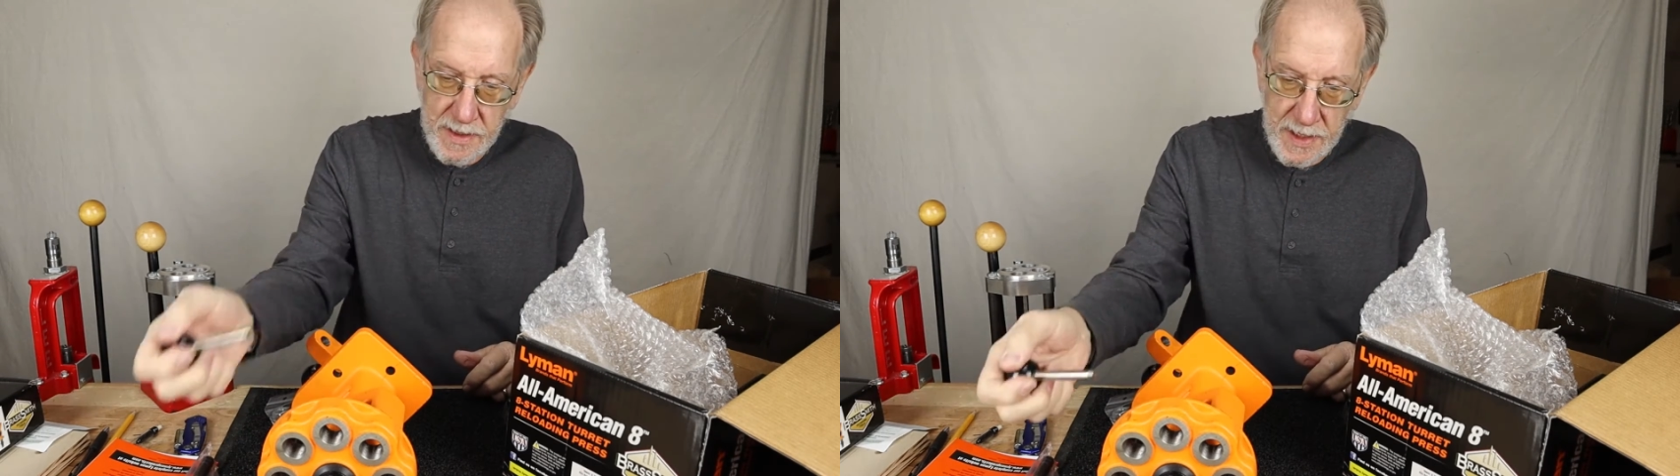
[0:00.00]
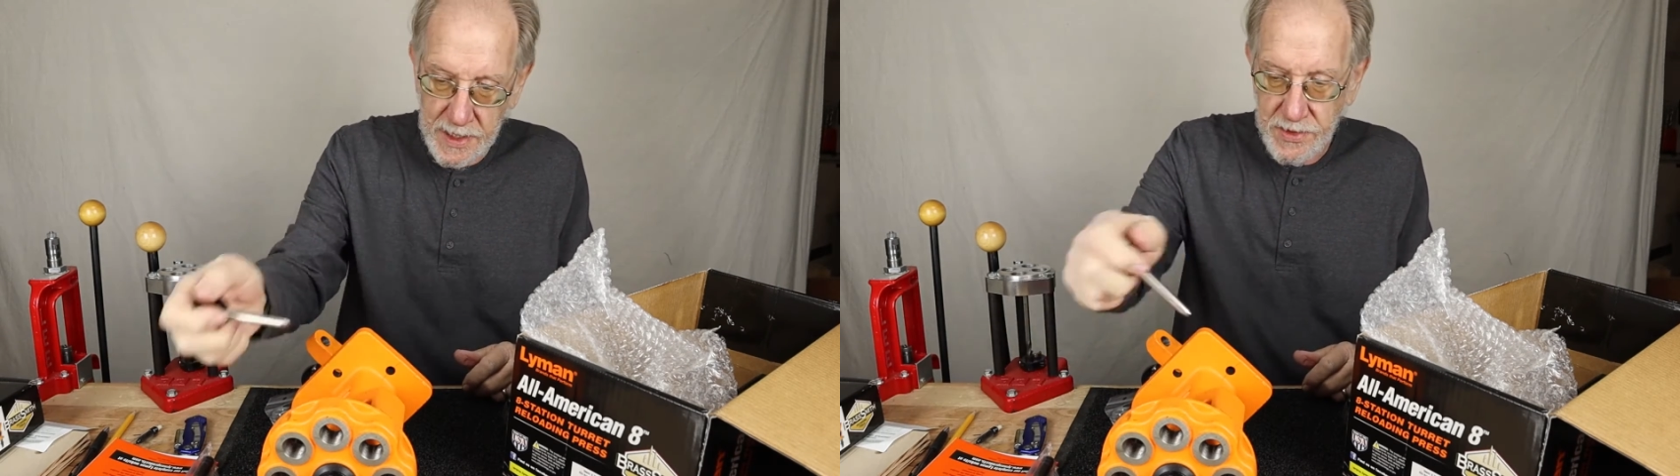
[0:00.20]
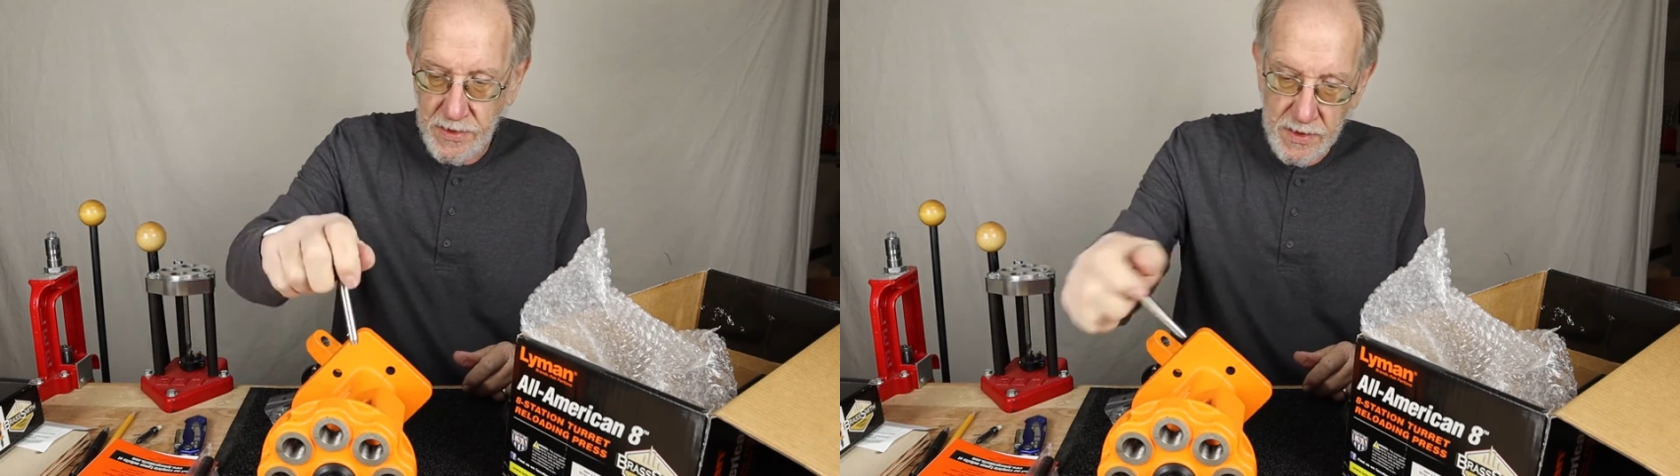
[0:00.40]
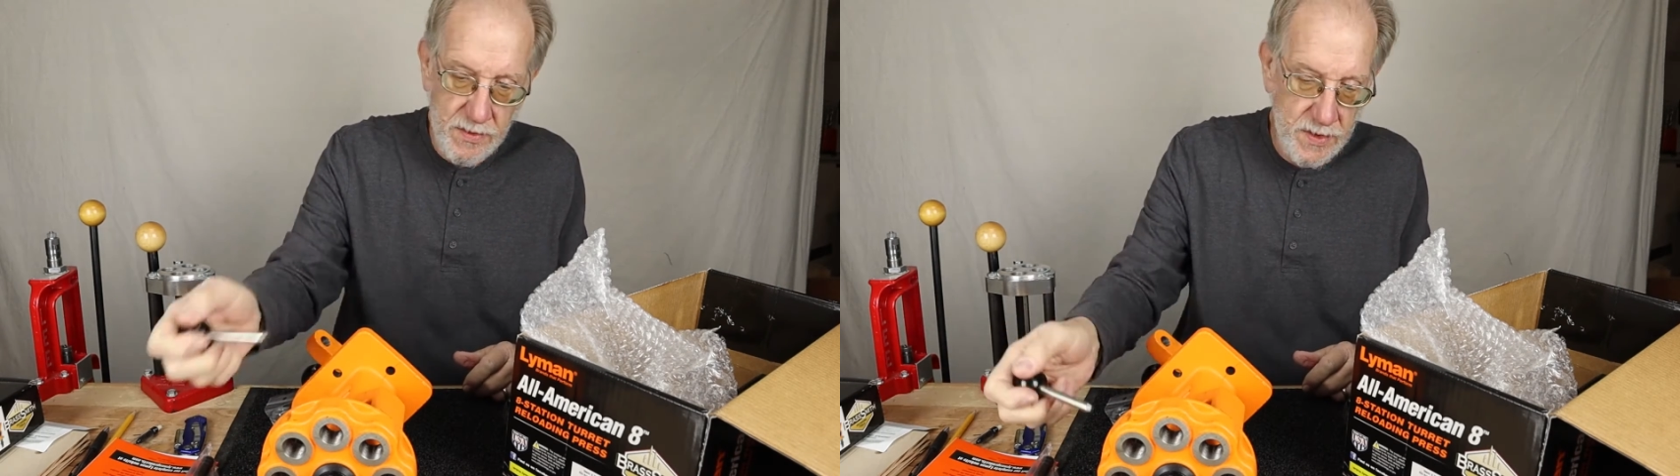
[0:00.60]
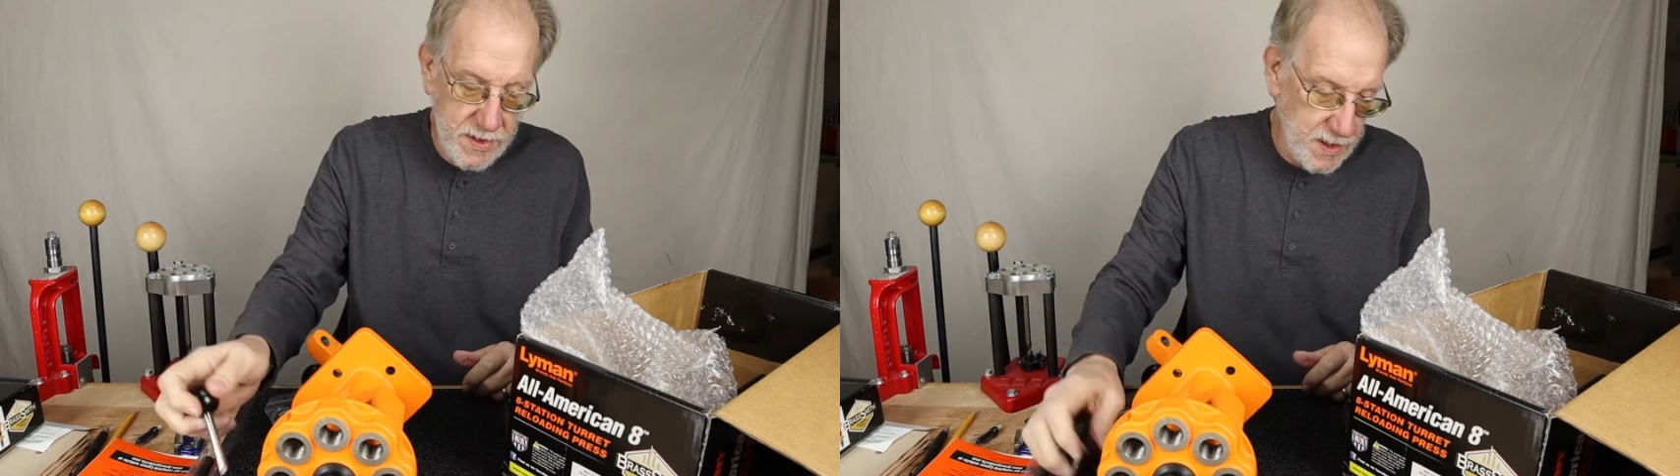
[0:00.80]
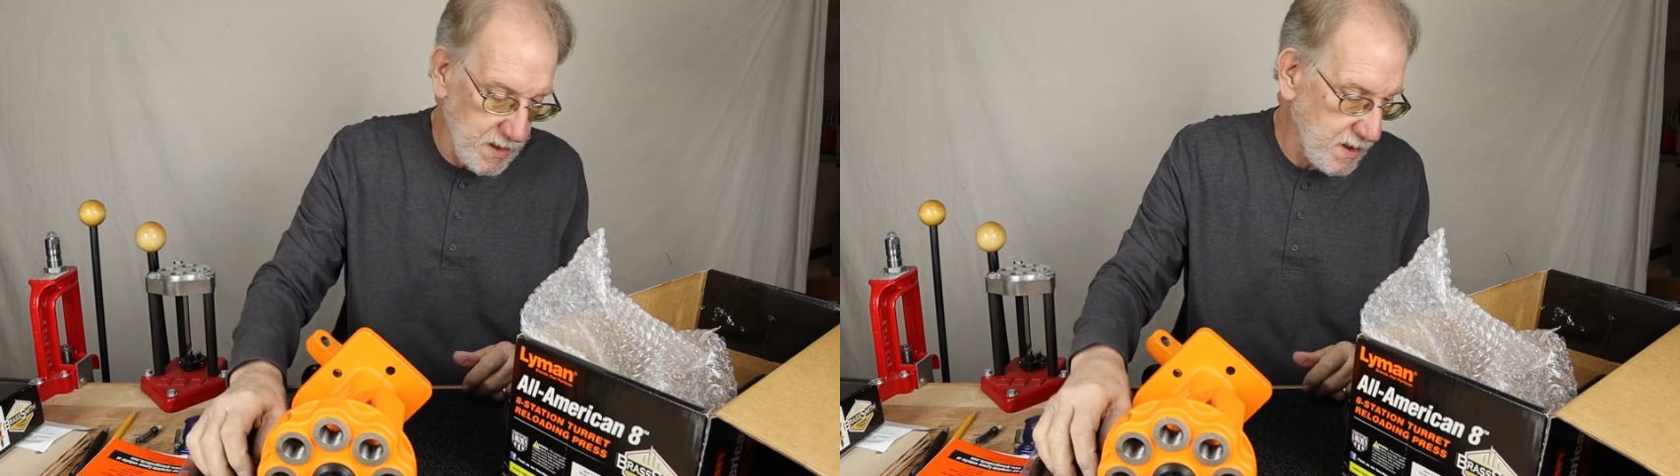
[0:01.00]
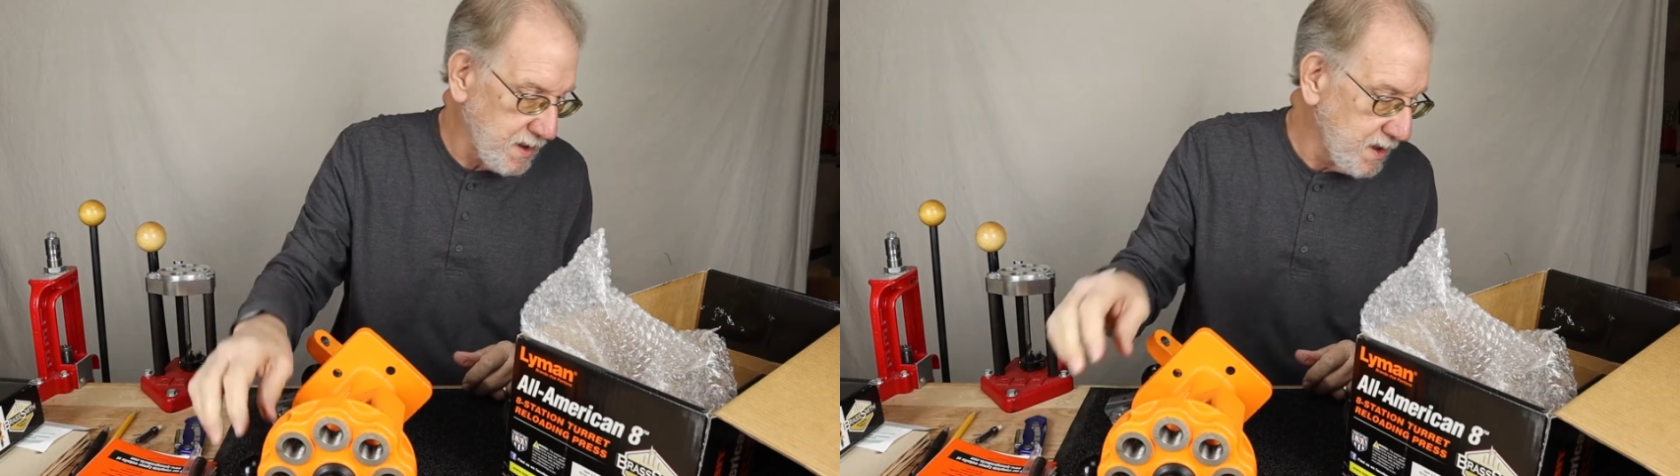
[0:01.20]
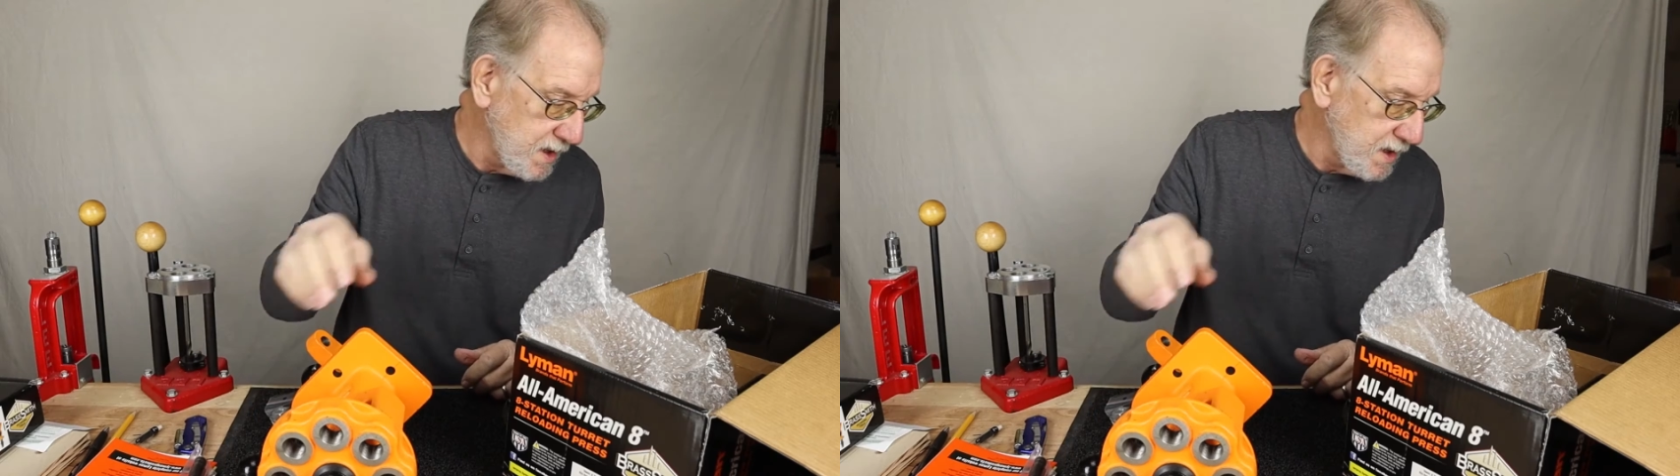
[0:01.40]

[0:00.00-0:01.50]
that you use to